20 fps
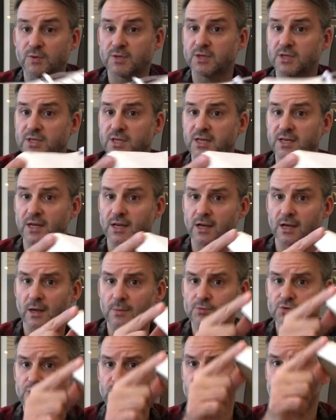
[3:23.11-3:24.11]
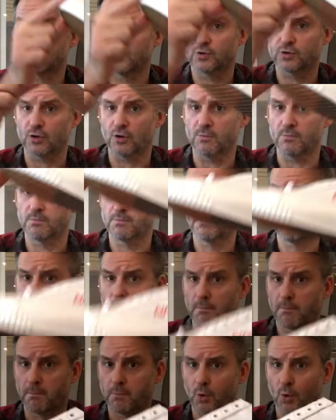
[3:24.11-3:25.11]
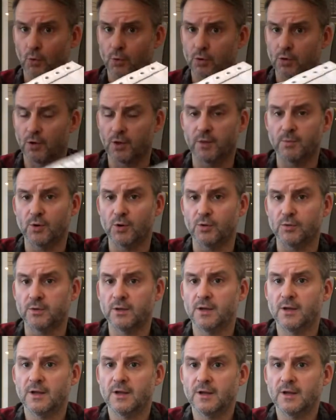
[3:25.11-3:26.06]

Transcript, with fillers: When you see Neil Armstrong's foot go blank on the moon,